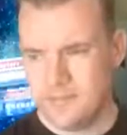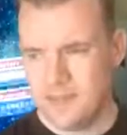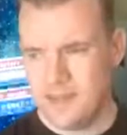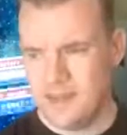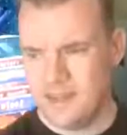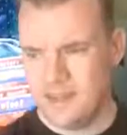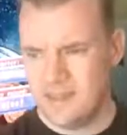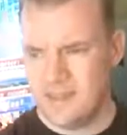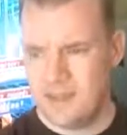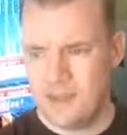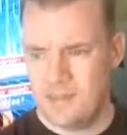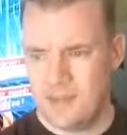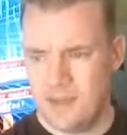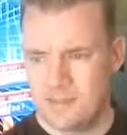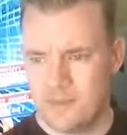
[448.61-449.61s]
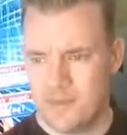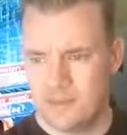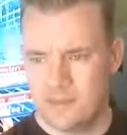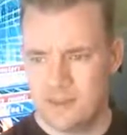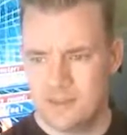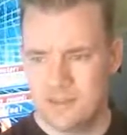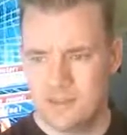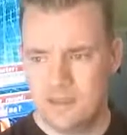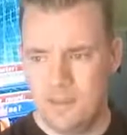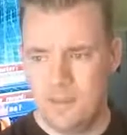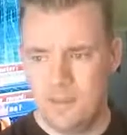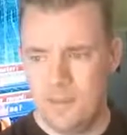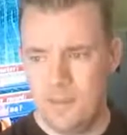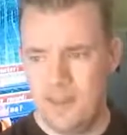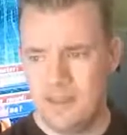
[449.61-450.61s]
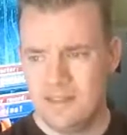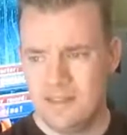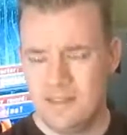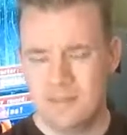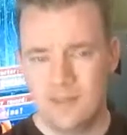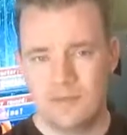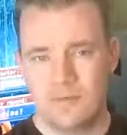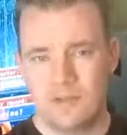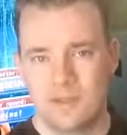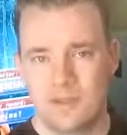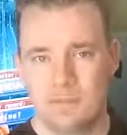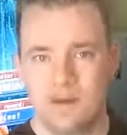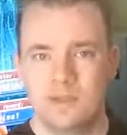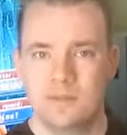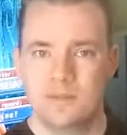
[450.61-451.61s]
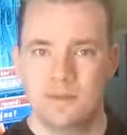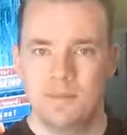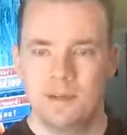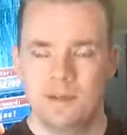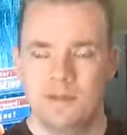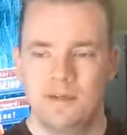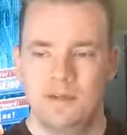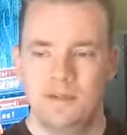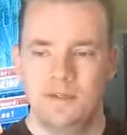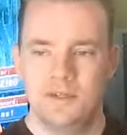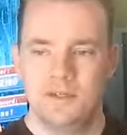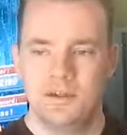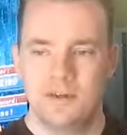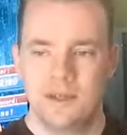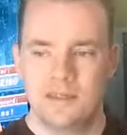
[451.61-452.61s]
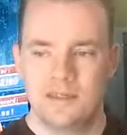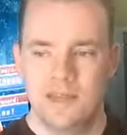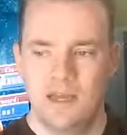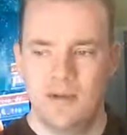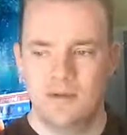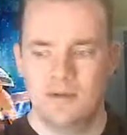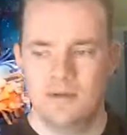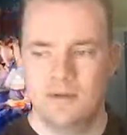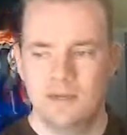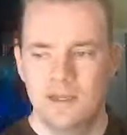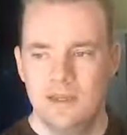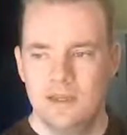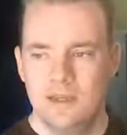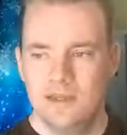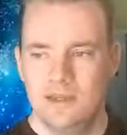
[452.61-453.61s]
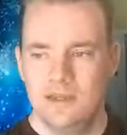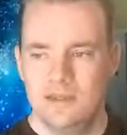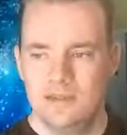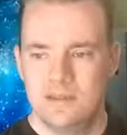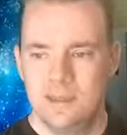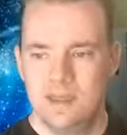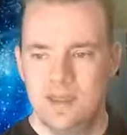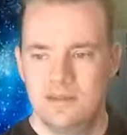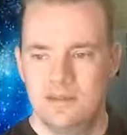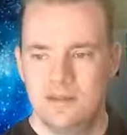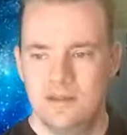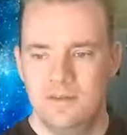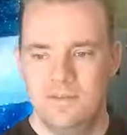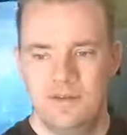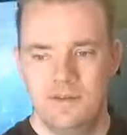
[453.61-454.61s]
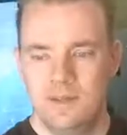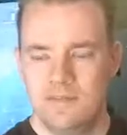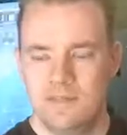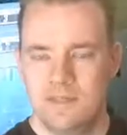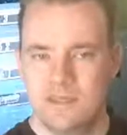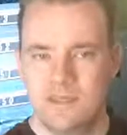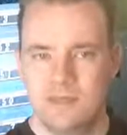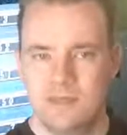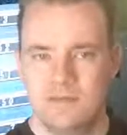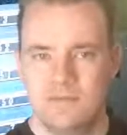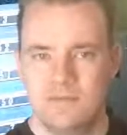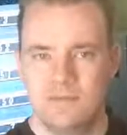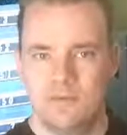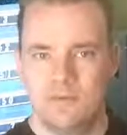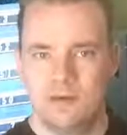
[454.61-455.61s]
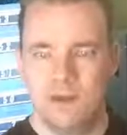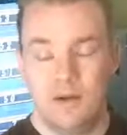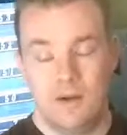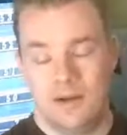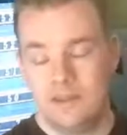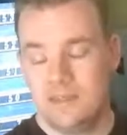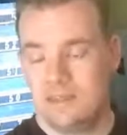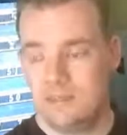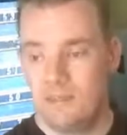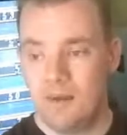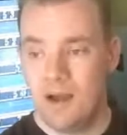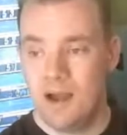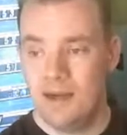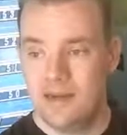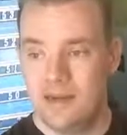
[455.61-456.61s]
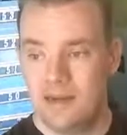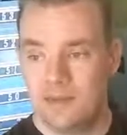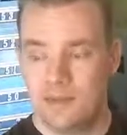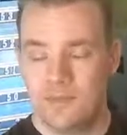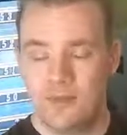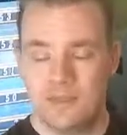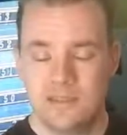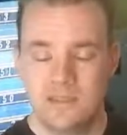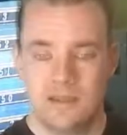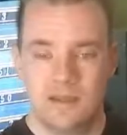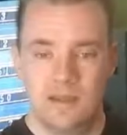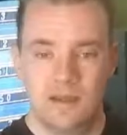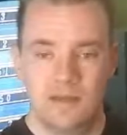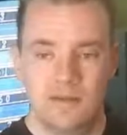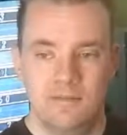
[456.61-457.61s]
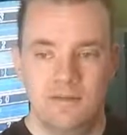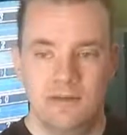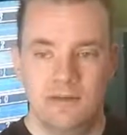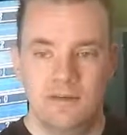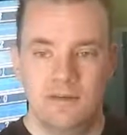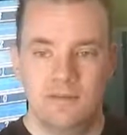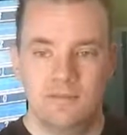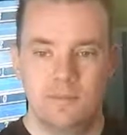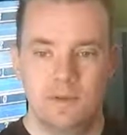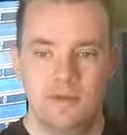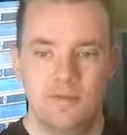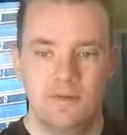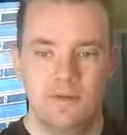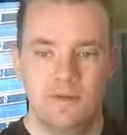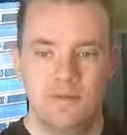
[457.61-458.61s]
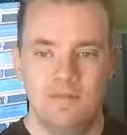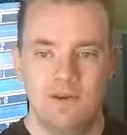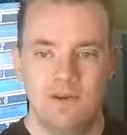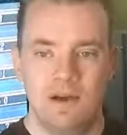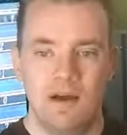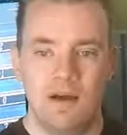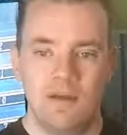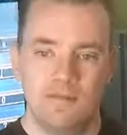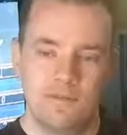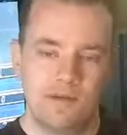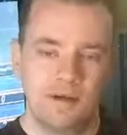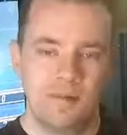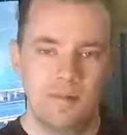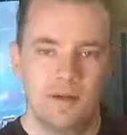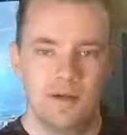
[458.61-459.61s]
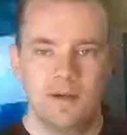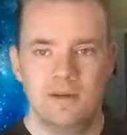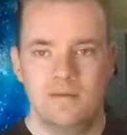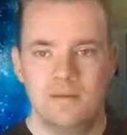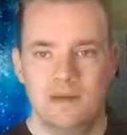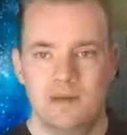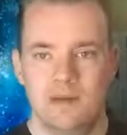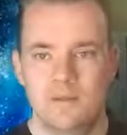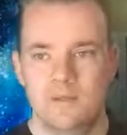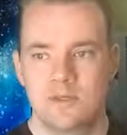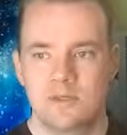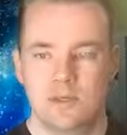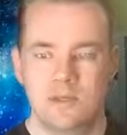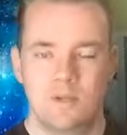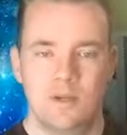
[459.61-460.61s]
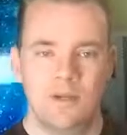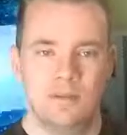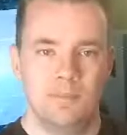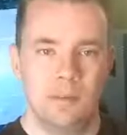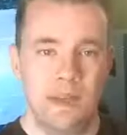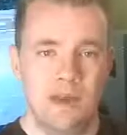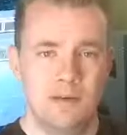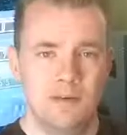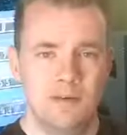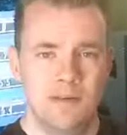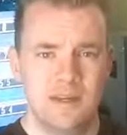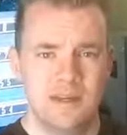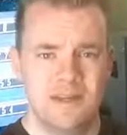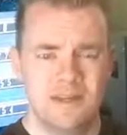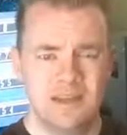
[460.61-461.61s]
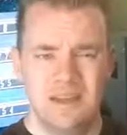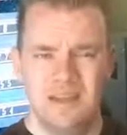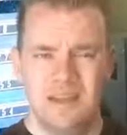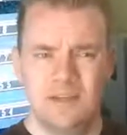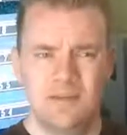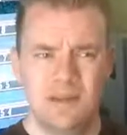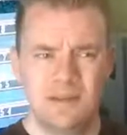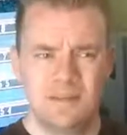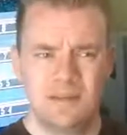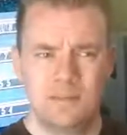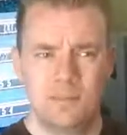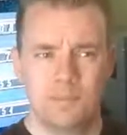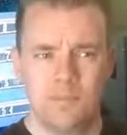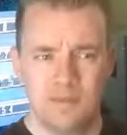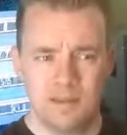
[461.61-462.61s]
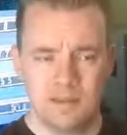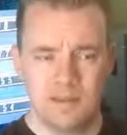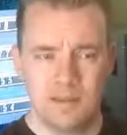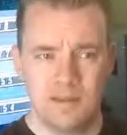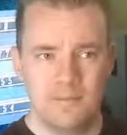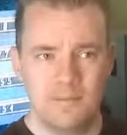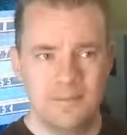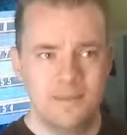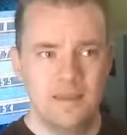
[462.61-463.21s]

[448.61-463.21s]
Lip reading: Yeah, I kind of take back my thoughts on that. The main thing that really bugs me about the Neo Geo X now, though, is that if you leave it sitting, or at least mine, I don't know if mine's defective, but if you leave it off for any period of time so that the way the battery drains, it drains completely.